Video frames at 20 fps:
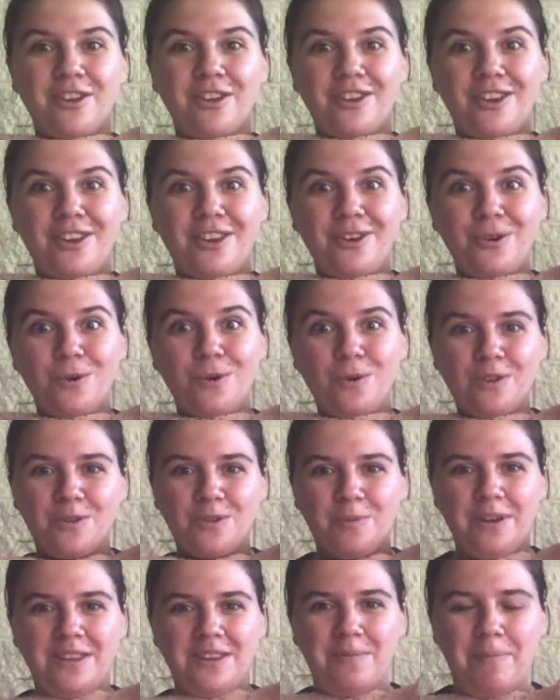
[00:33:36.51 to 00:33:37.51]
huge,
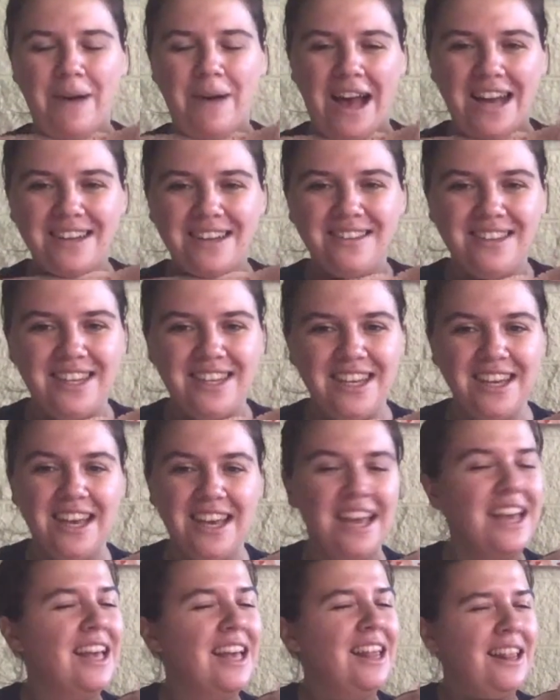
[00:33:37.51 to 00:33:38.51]
but it's boxy.
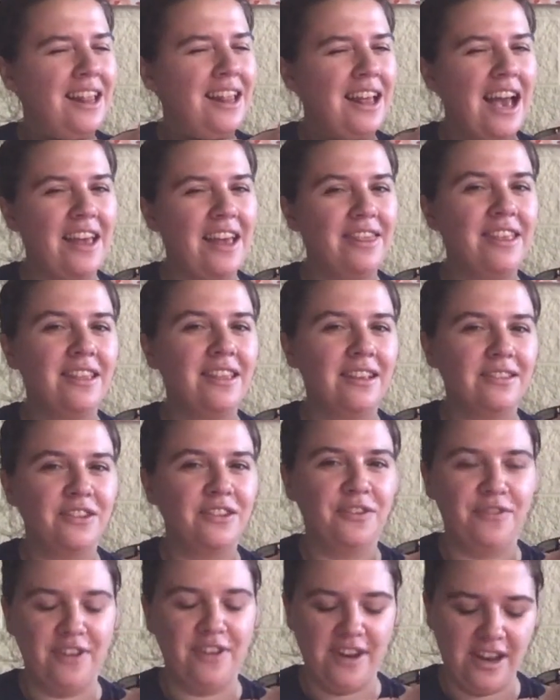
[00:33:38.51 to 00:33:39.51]
I think this could
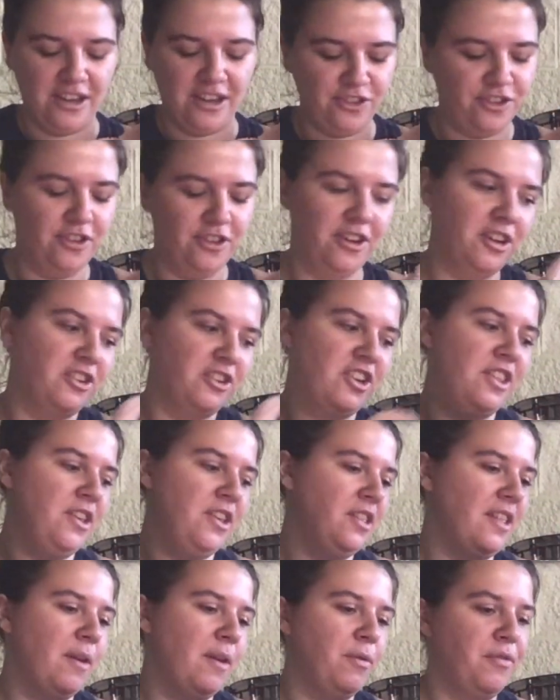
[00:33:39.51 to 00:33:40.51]
fit an extra large. I
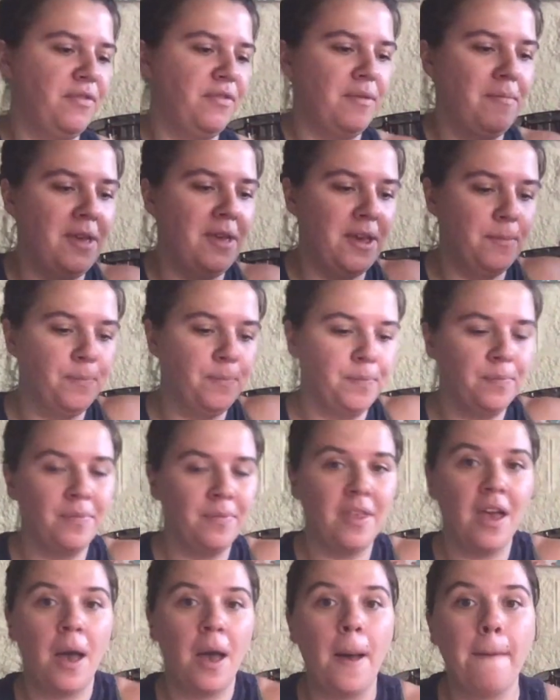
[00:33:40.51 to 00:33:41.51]
think that would fit me.
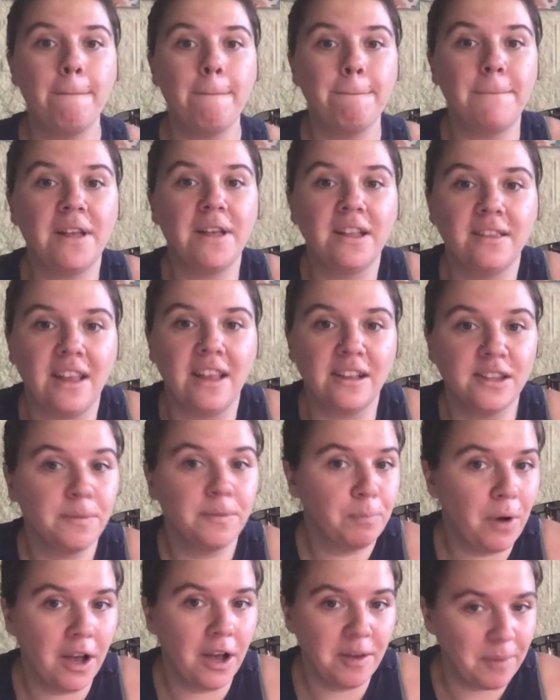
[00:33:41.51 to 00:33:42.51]
But that's
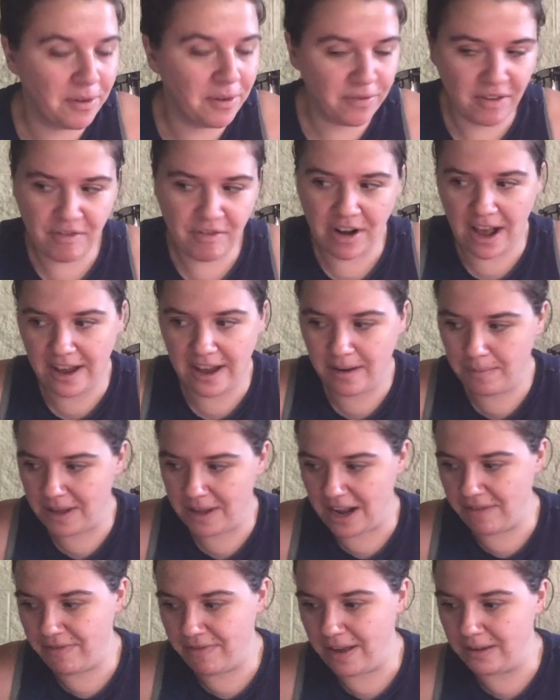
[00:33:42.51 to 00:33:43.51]
probably my favorite item that
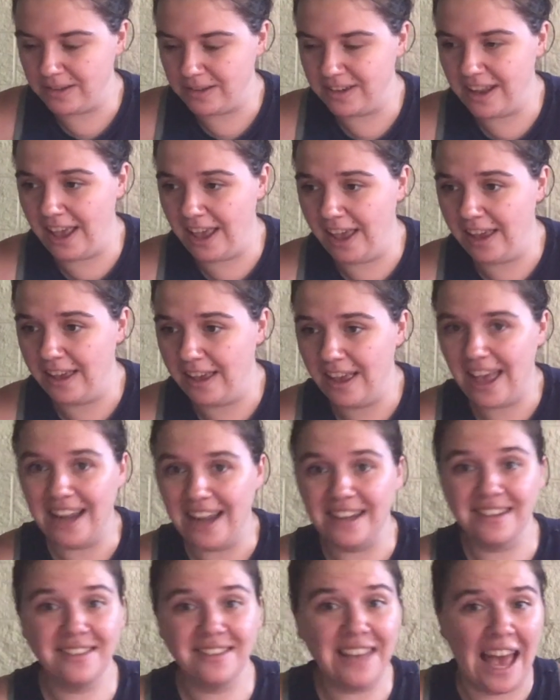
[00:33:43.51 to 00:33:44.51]
I found today. And
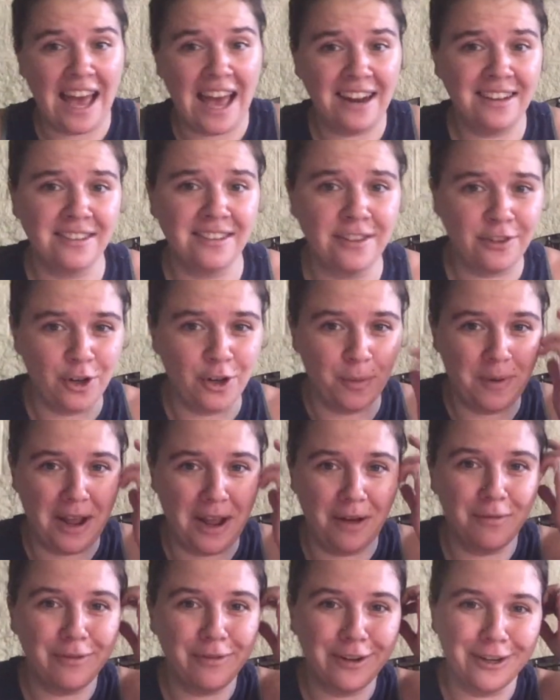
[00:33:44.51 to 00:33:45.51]
it's sad because it's Urban
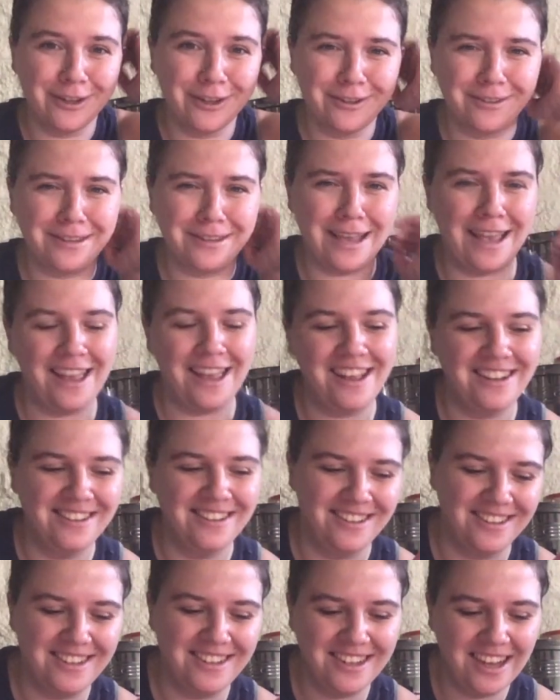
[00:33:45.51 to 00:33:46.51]
Outfitters
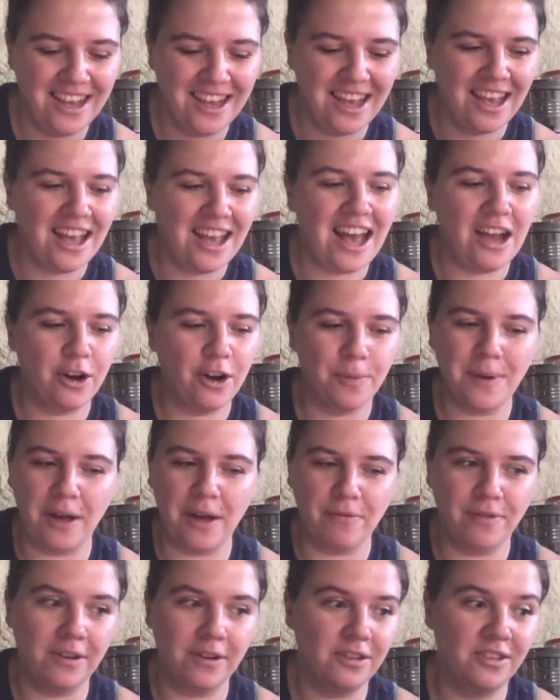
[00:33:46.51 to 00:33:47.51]
and Urban
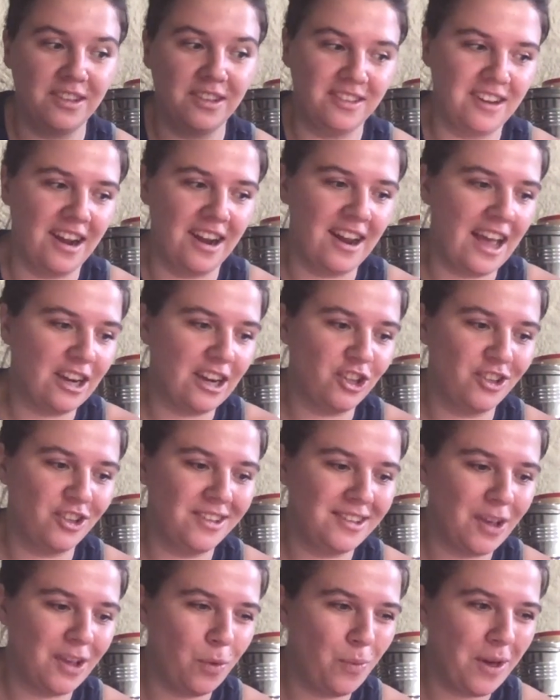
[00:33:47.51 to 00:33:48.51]
Outfitters does not actually
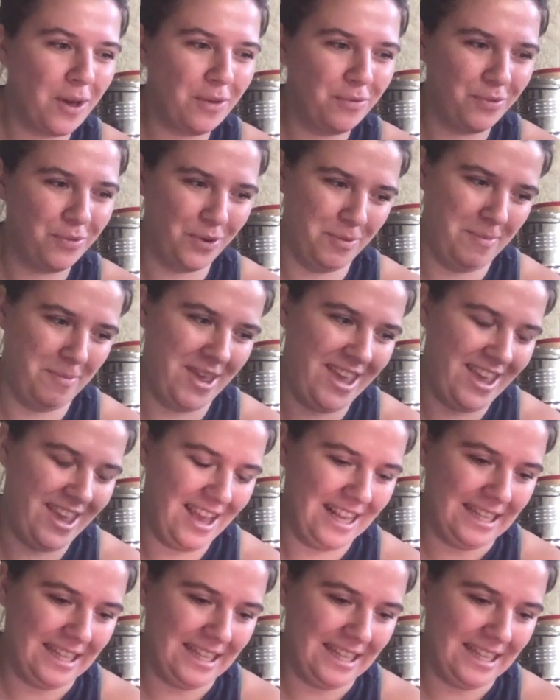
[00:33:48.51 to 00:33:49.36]
sell well for me.